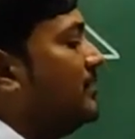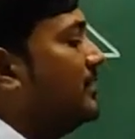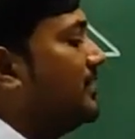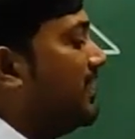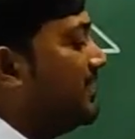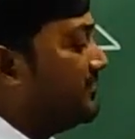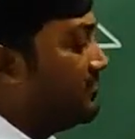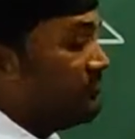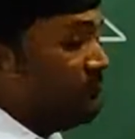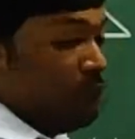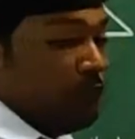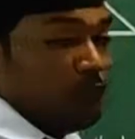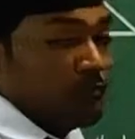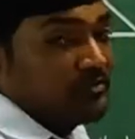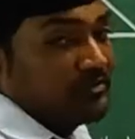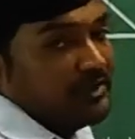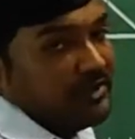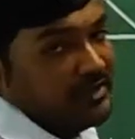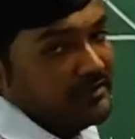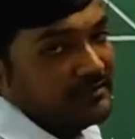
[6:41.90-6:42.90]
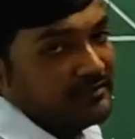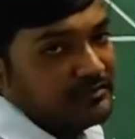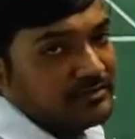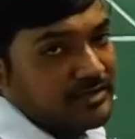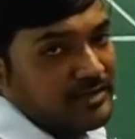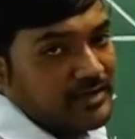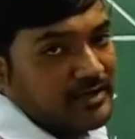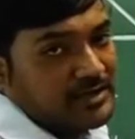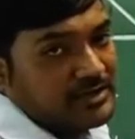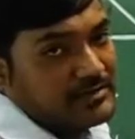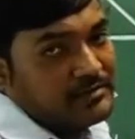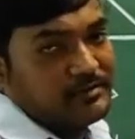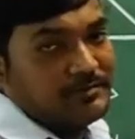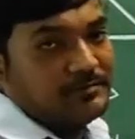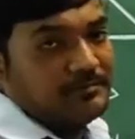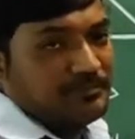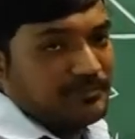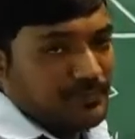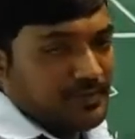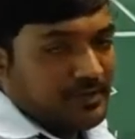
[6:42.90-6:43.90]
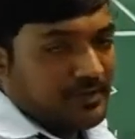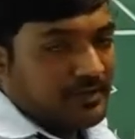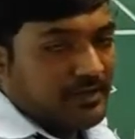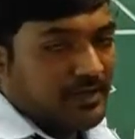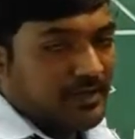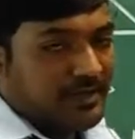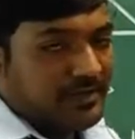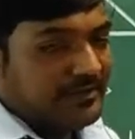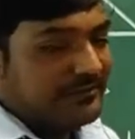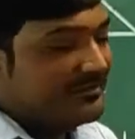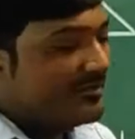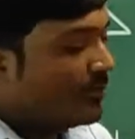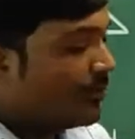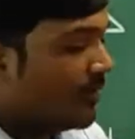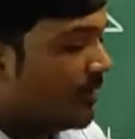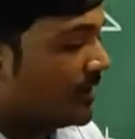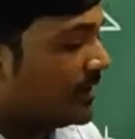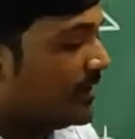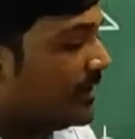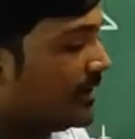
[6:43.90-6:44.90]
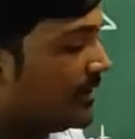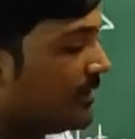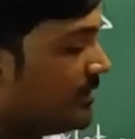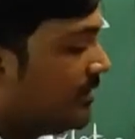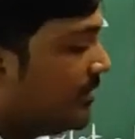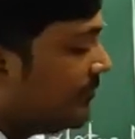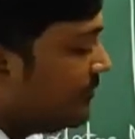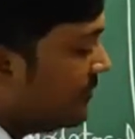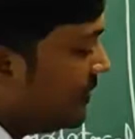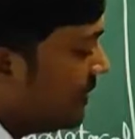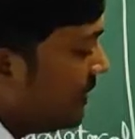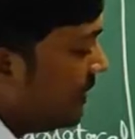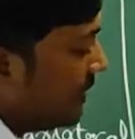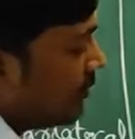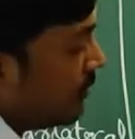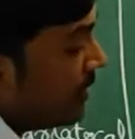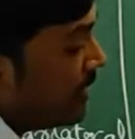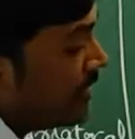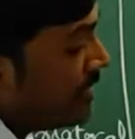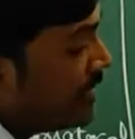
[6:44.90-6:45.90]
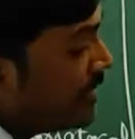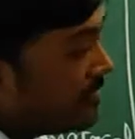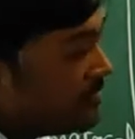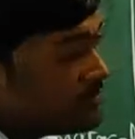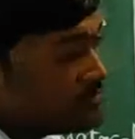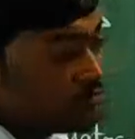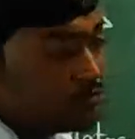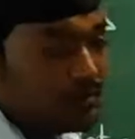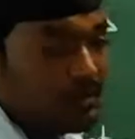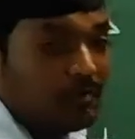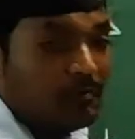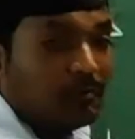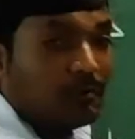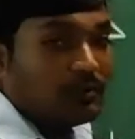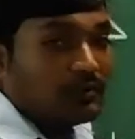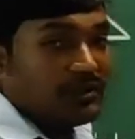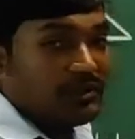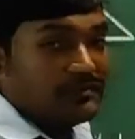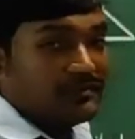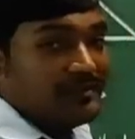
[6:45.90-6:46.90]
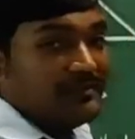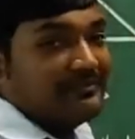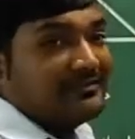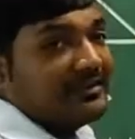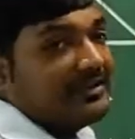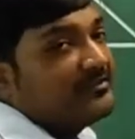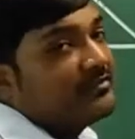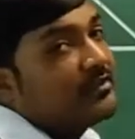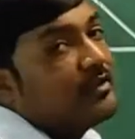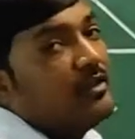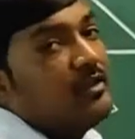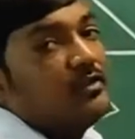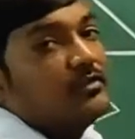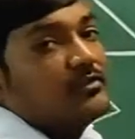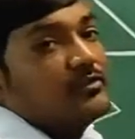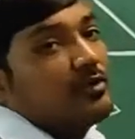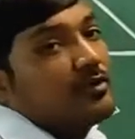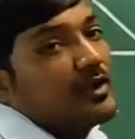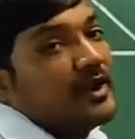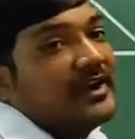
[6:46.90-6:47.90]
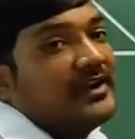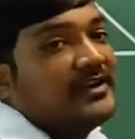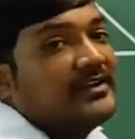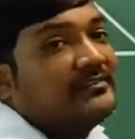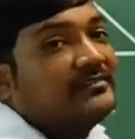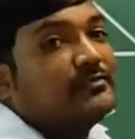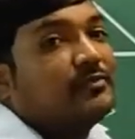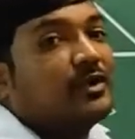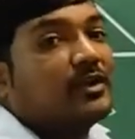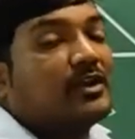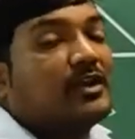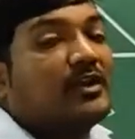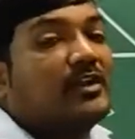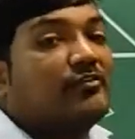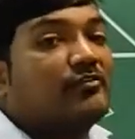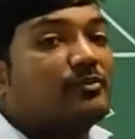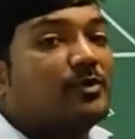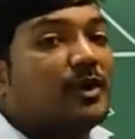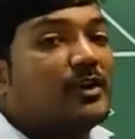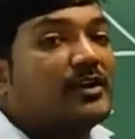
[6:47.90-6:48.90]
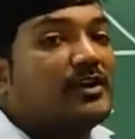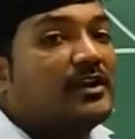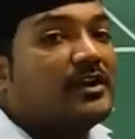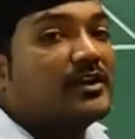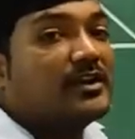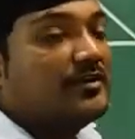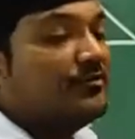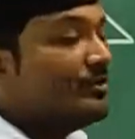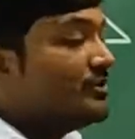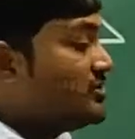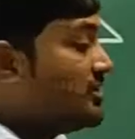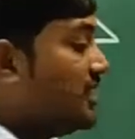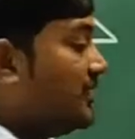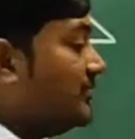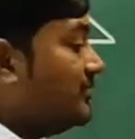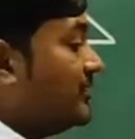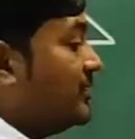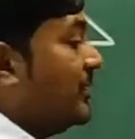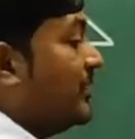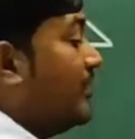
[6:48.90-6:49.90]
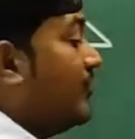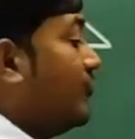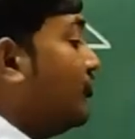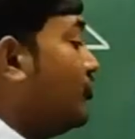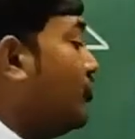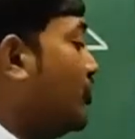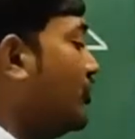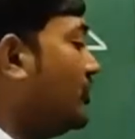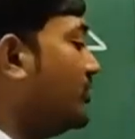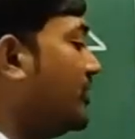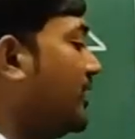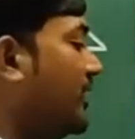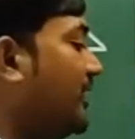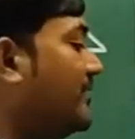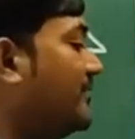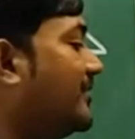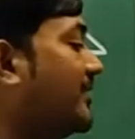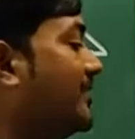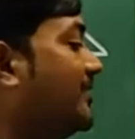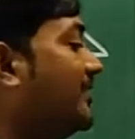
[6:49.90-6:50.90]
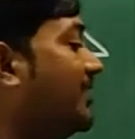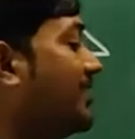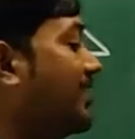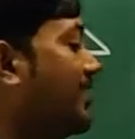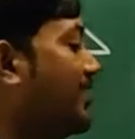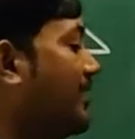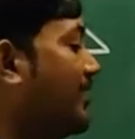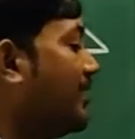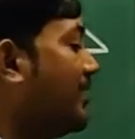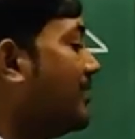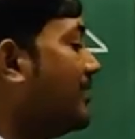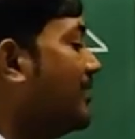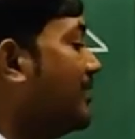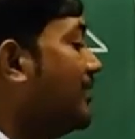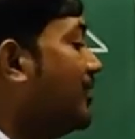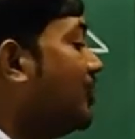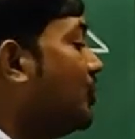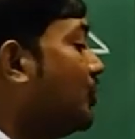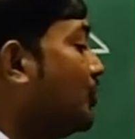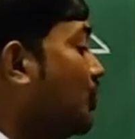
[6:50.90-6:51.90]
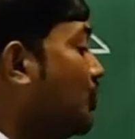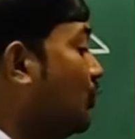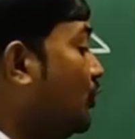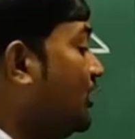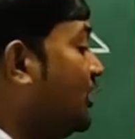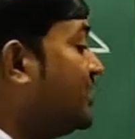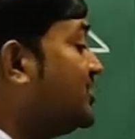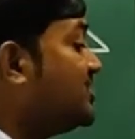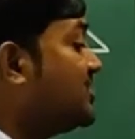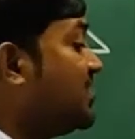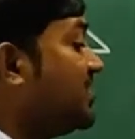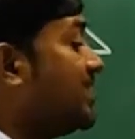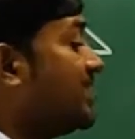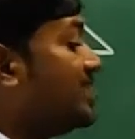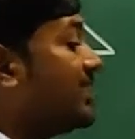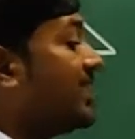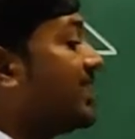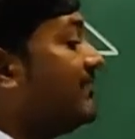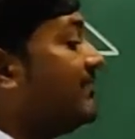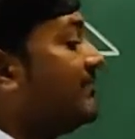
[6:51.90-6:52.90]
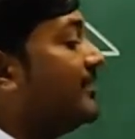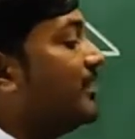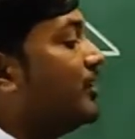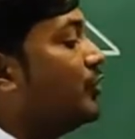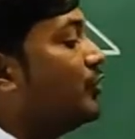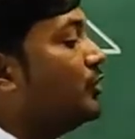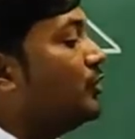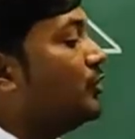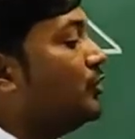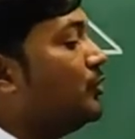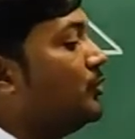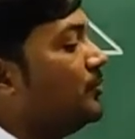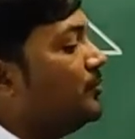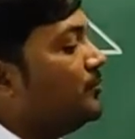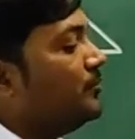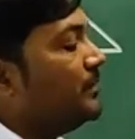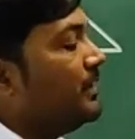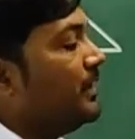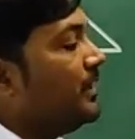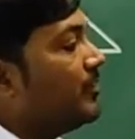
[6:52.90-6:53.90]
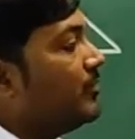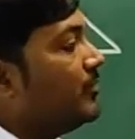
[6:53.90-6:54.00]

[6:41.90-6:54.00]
it has four sides, correct? Kite is a quadrilateral, definitely quadrilateral should have more than three sides. So, kite is one kind of quadrilateral which has four sides, and there are two distinct consecutive